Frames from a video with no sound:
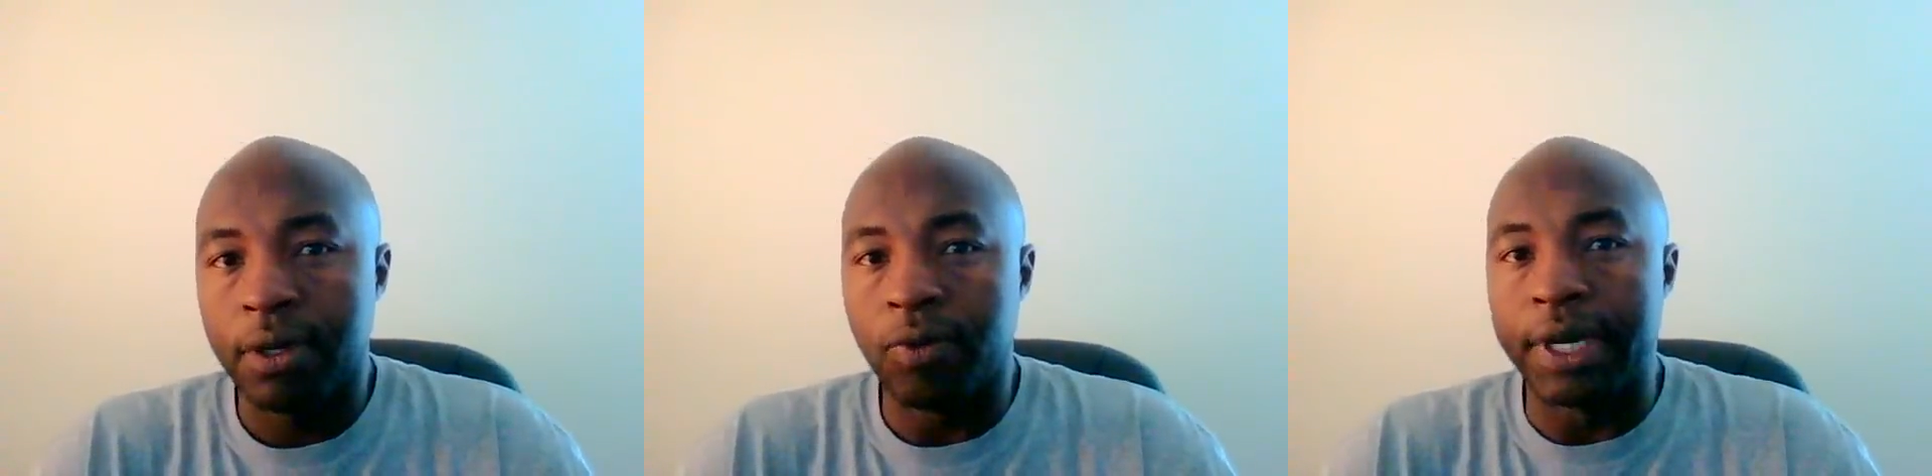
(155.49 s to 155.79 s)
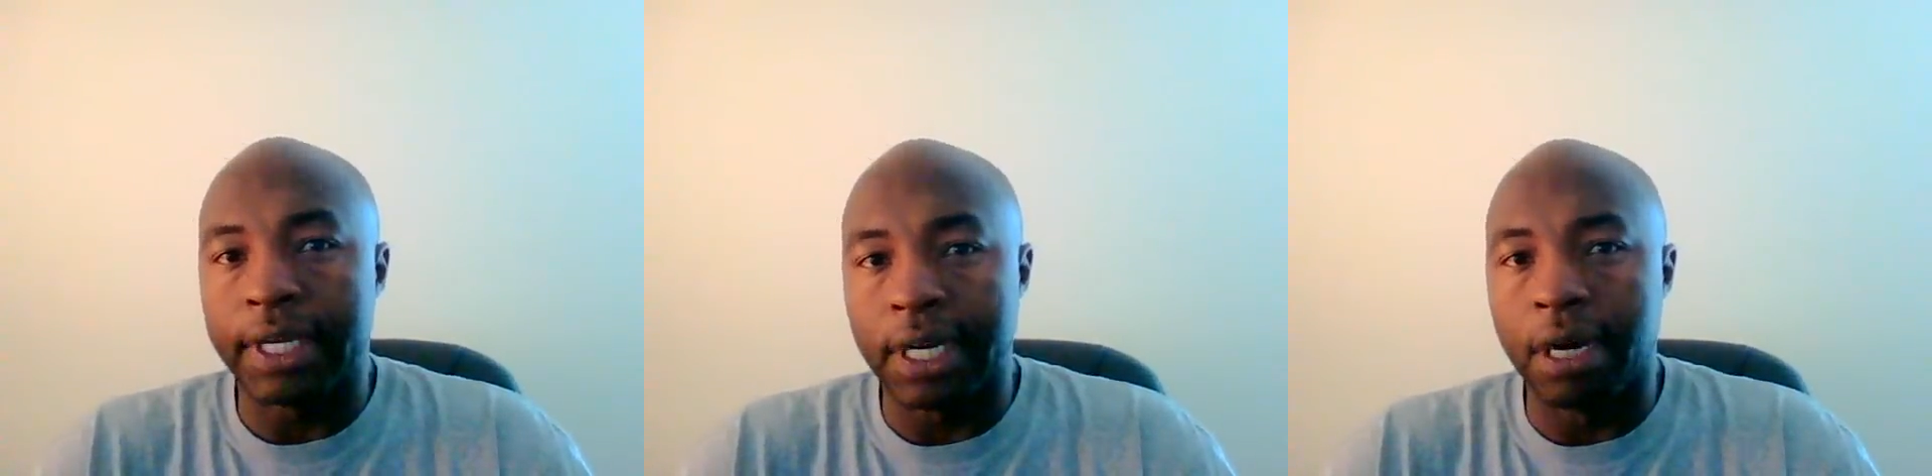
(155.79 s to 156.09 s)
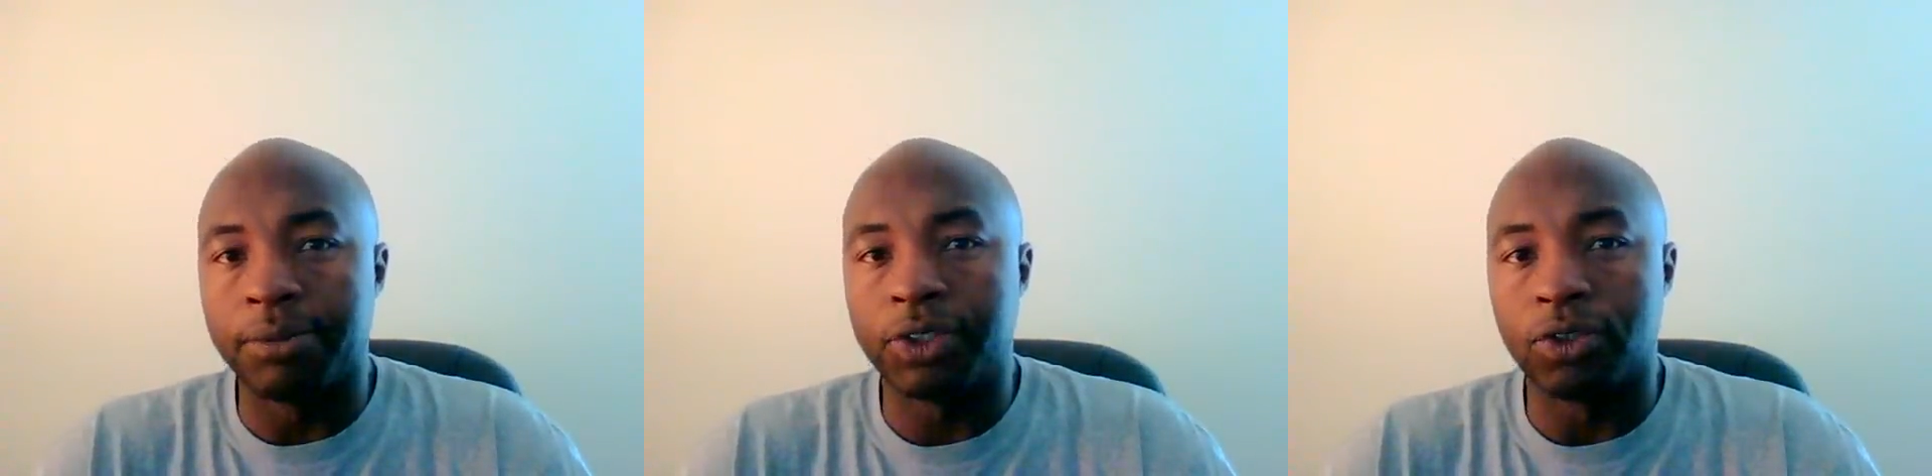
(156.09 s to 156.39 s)
when it
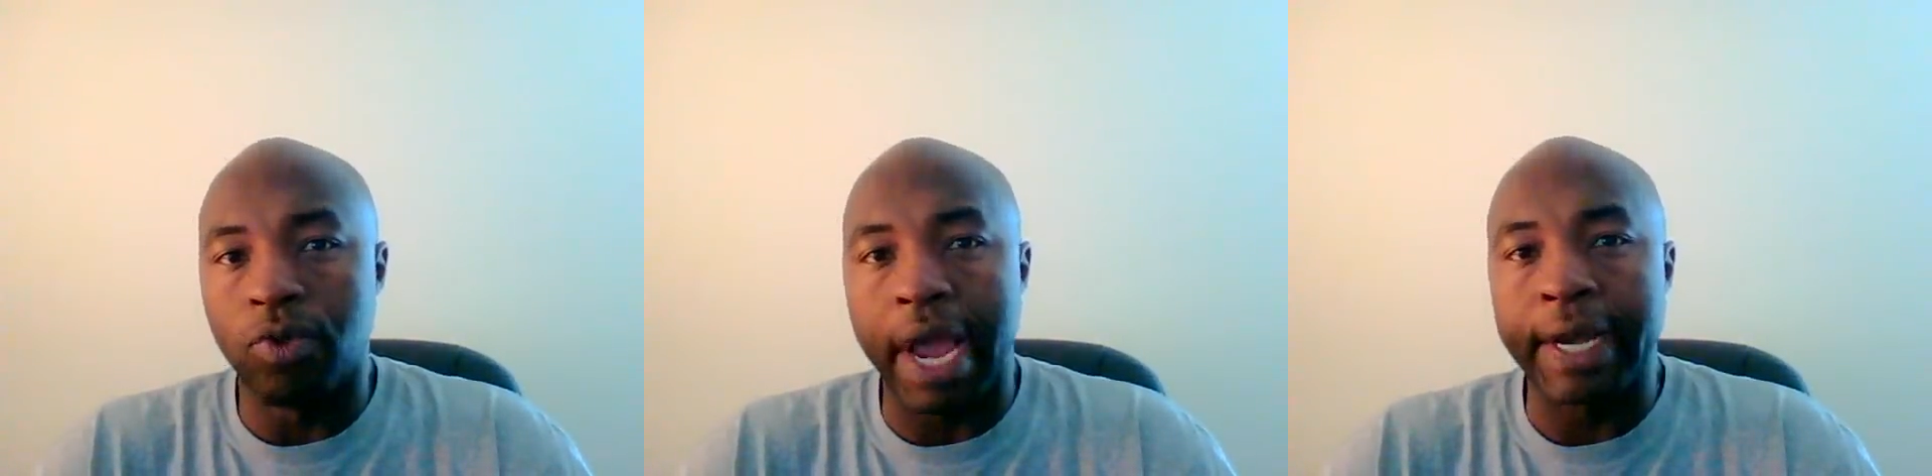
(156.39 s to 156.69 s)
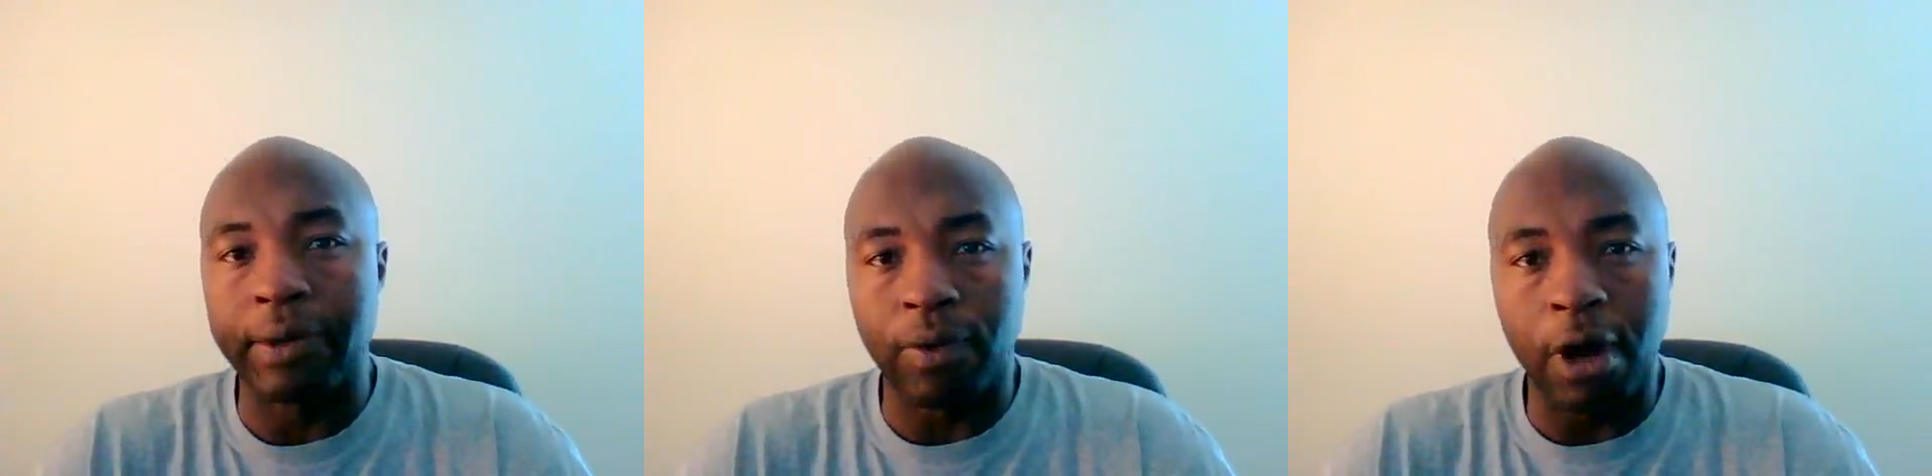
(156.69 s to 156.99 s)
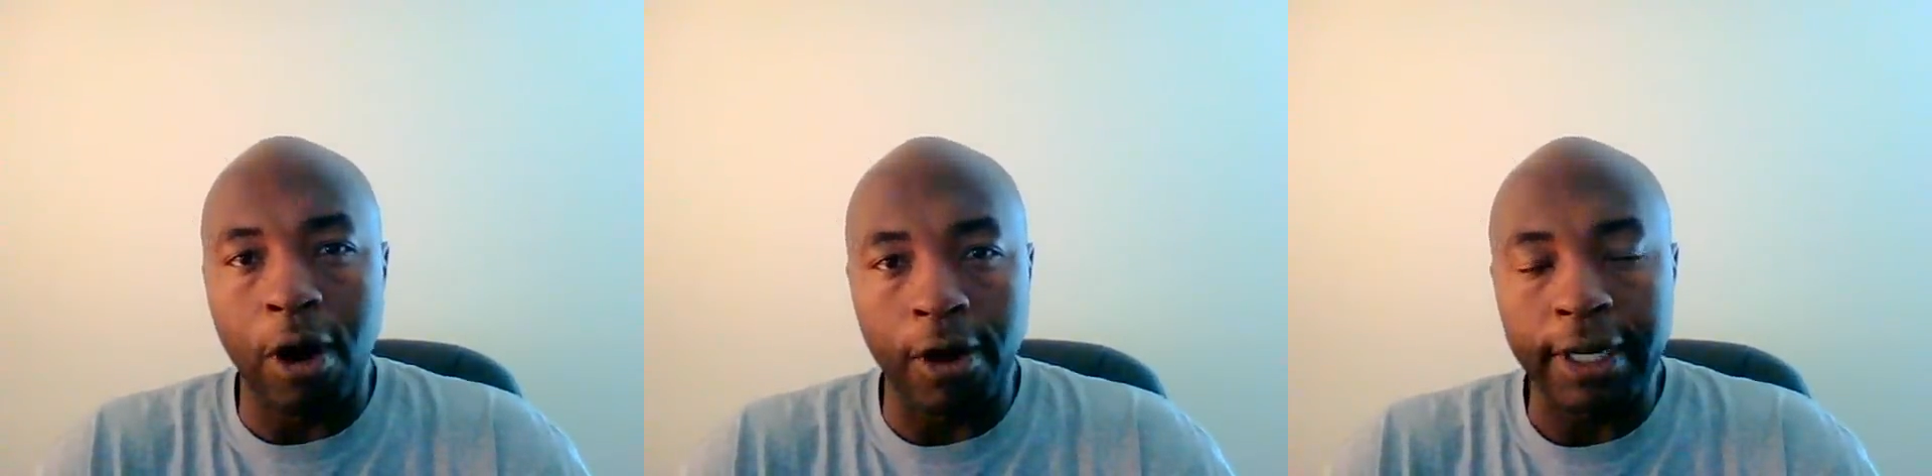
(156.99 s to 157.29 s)
comes to right and
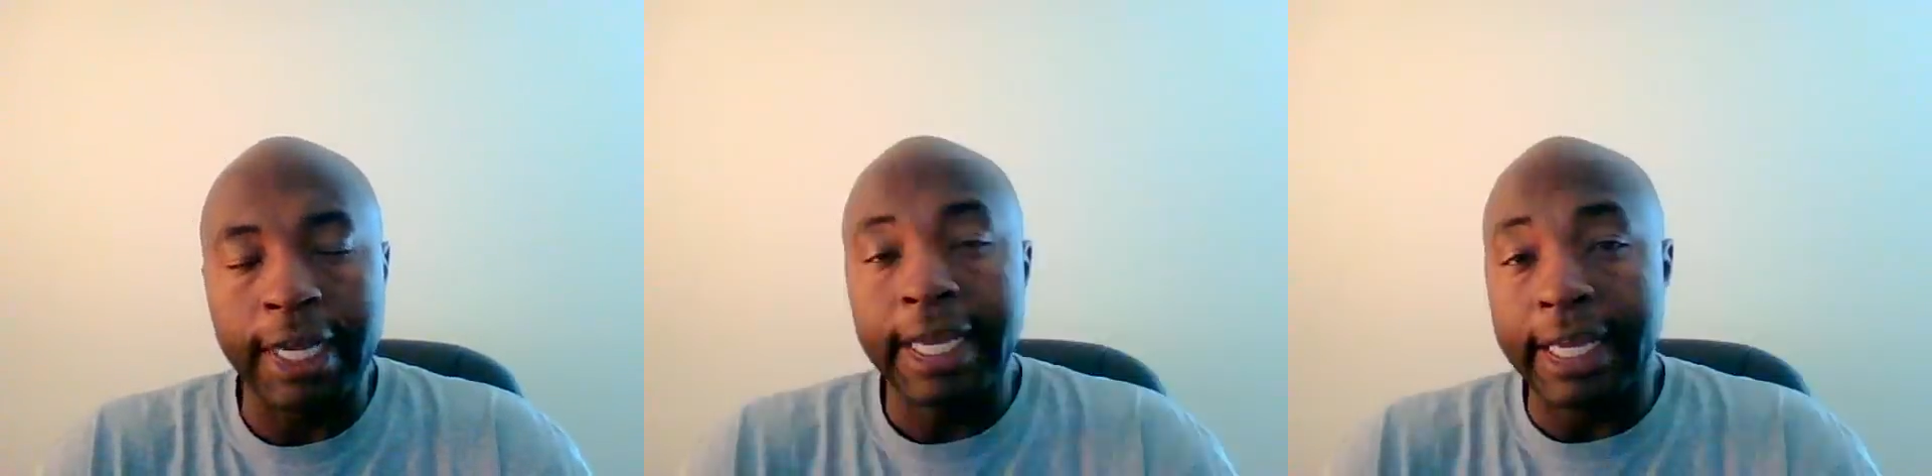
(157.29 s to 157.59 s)
wrong